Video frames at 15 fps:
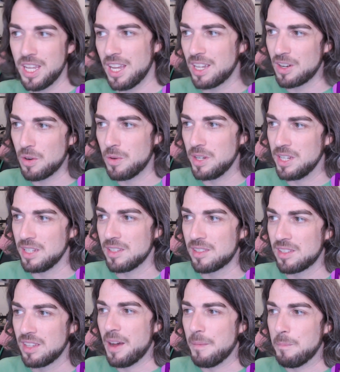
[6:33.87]
Can't
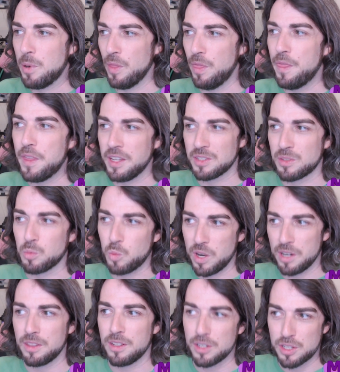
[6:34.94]
always put things
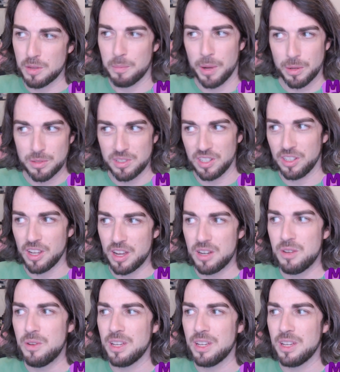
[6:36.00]
where they're supposed to go.